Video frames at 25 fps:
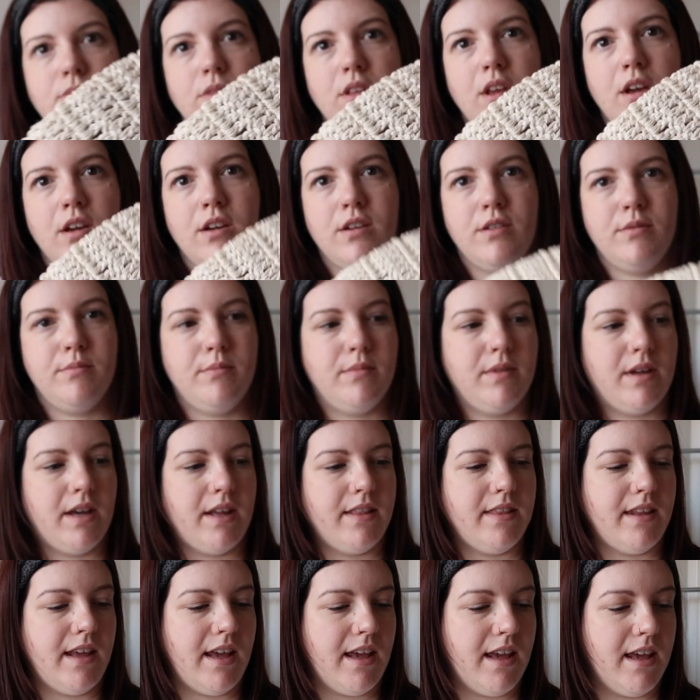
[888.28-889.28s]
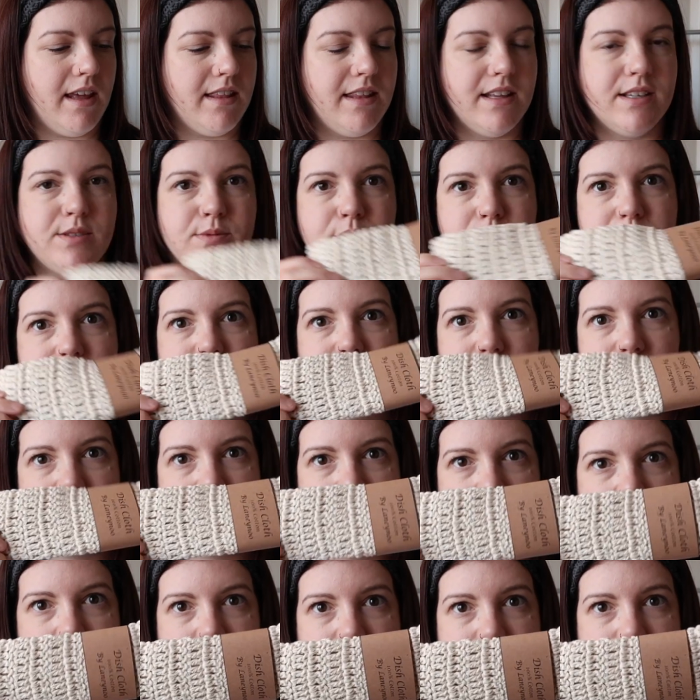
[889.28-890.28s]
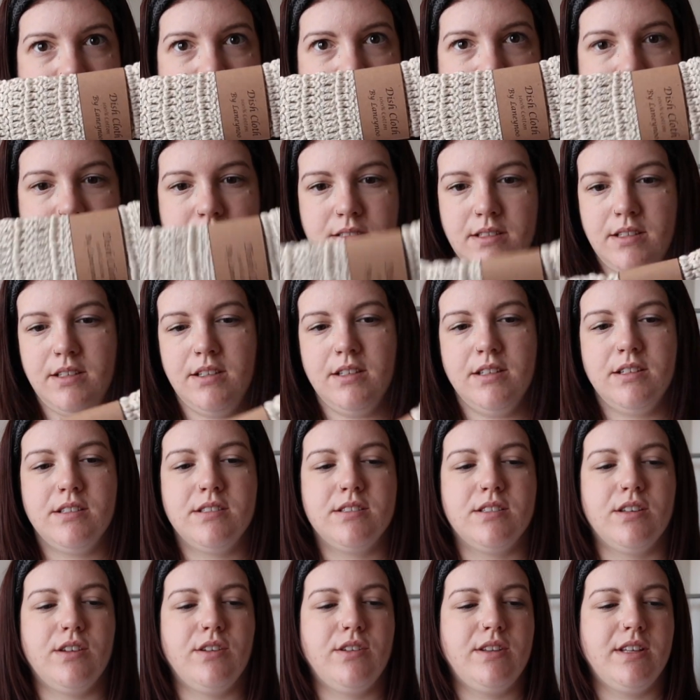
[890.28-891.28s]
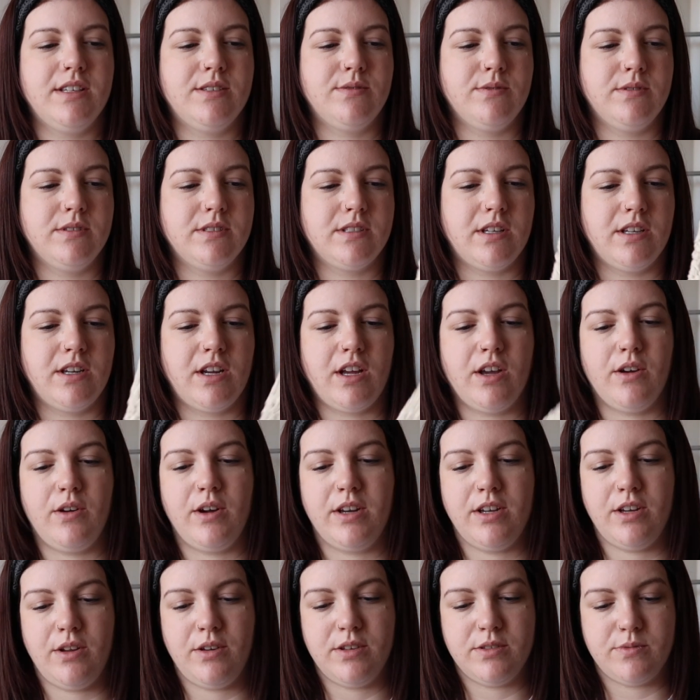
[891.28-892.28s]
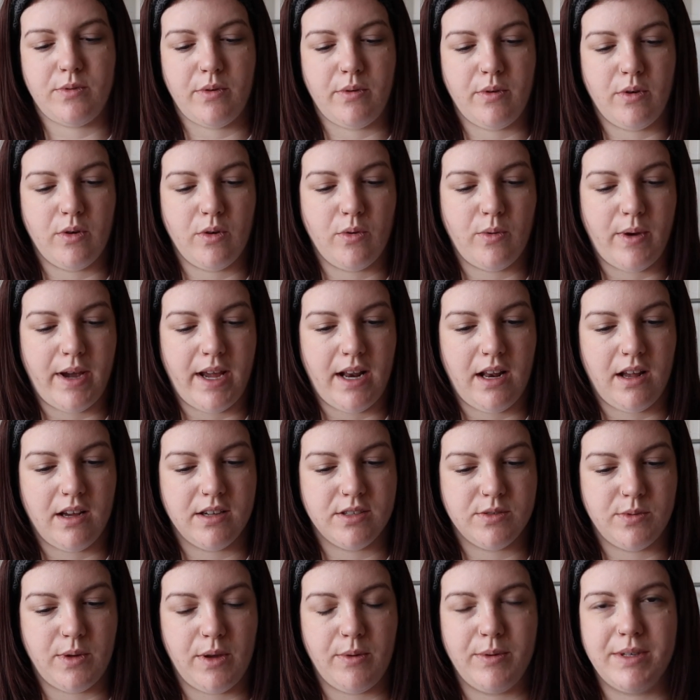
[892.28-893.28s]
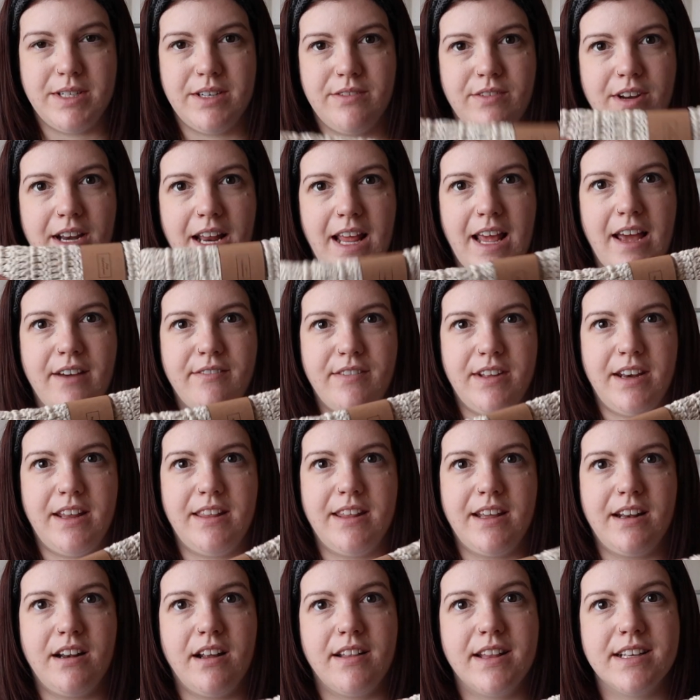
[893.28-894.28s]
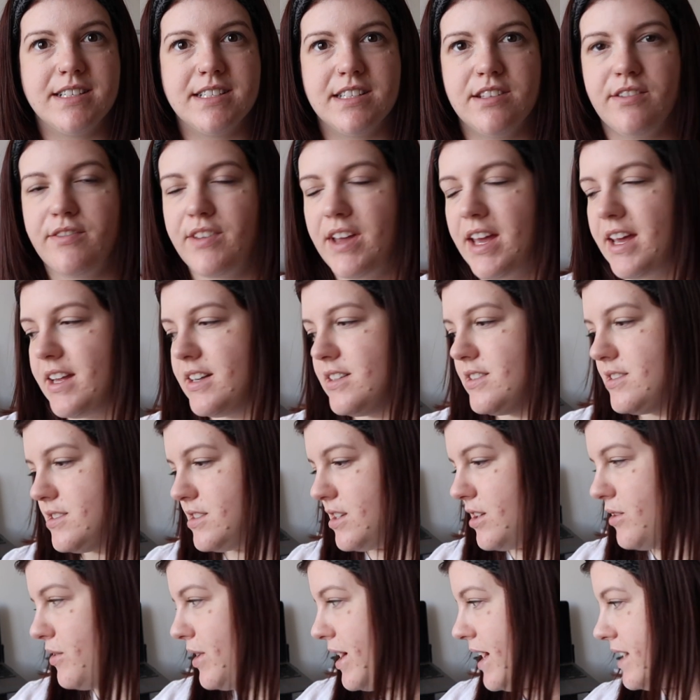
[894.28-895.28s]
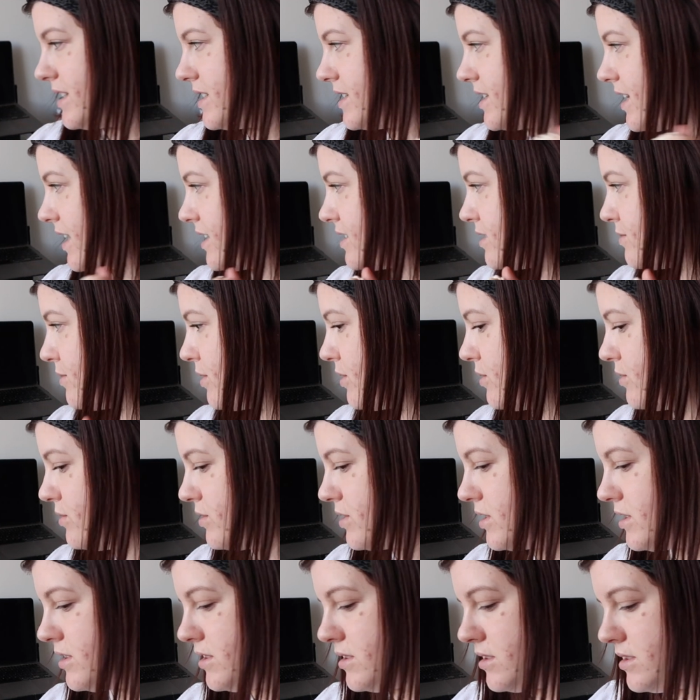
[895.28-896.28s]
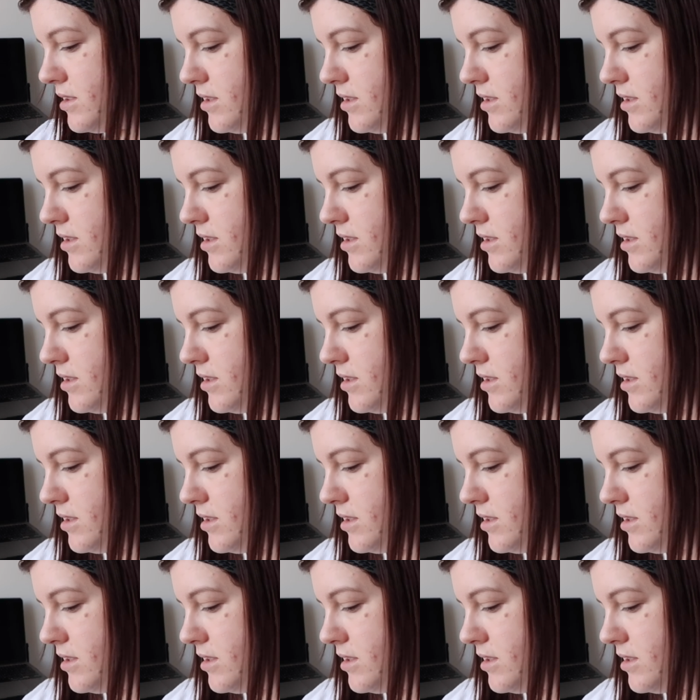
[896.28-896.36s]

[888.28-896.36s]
And this one's for the van. So this one's going to go, I noticed while we were away last week we didn't really have anything like this in the van, so I added that to my order.